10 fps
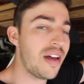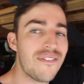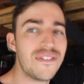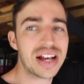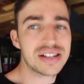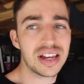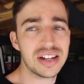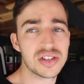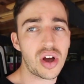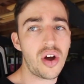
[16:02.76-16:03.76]
vaccine
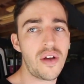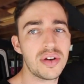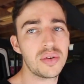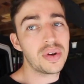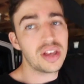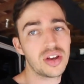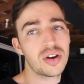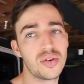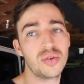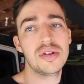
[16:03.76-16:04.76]
is over we can
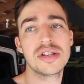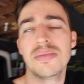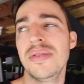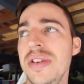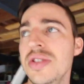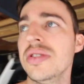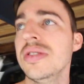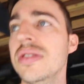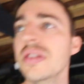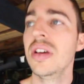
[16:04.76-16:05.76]
go do some
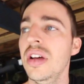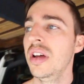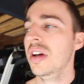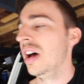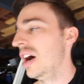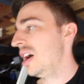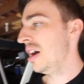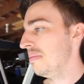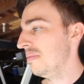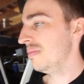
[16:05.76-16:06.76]
adventures.
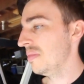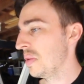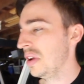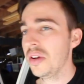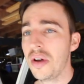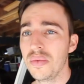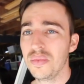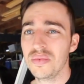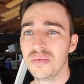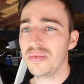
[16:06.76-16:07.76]
I'm
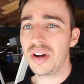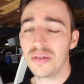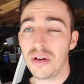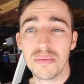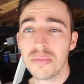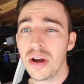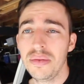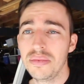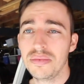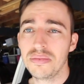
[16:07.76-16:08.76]

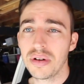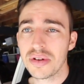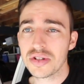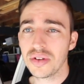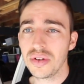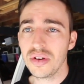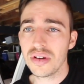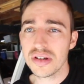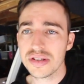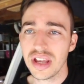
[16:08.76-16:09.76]
pretty much like you
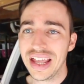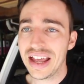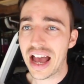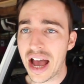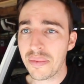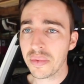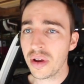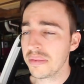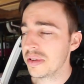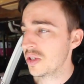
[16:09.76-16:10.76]
guys. I'm
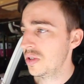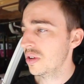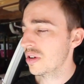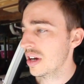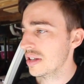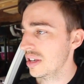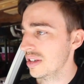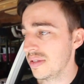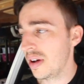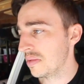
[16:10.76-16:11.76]
going a bit stir
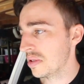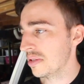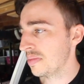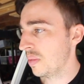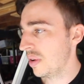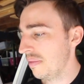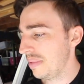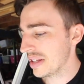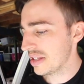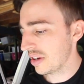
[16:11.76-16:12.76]
crazy, besides my wife
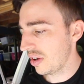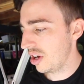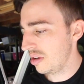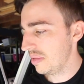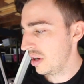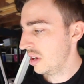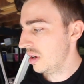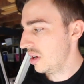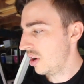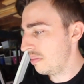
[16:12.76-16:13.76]
being stuck at home,
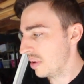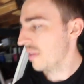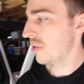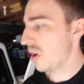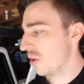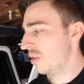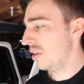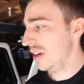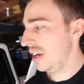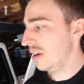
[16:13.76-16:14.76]
not being able to go on
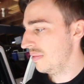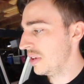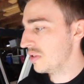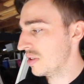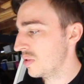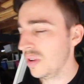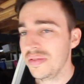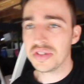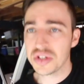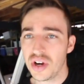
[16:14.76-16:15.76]
any adventures or
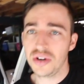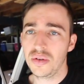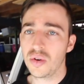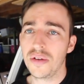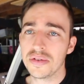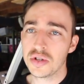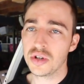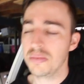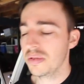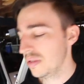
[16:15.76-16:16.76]
even just go to a coffee
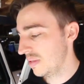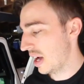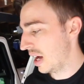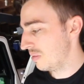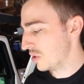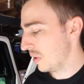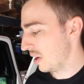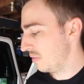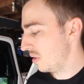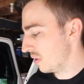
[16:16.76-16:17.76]
shop, which we
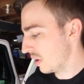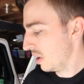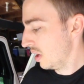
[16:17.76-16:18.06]
love doing.